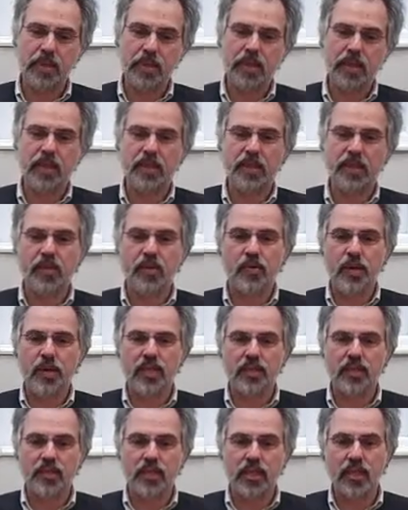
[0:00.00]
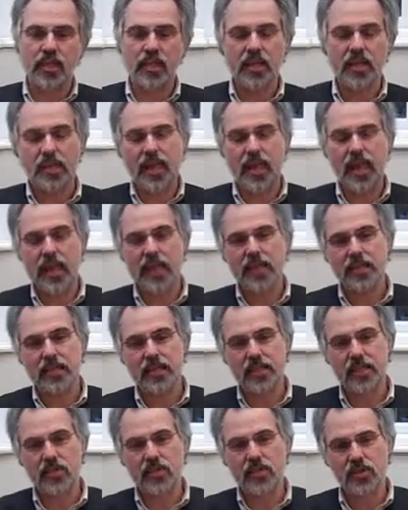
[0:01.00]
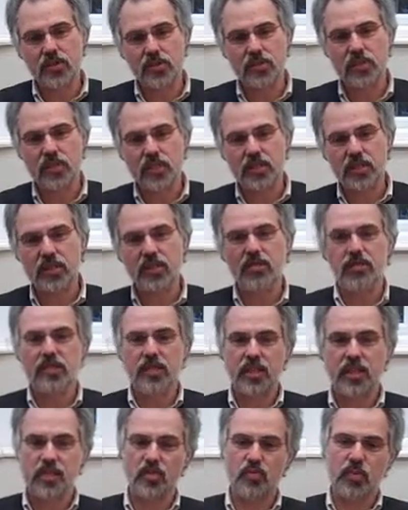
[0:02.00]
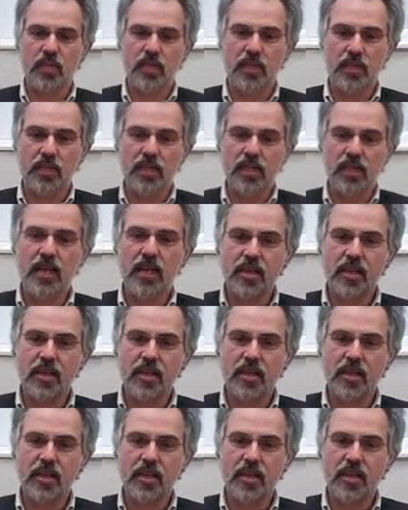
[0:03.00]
particular question that has an excuse associated with it.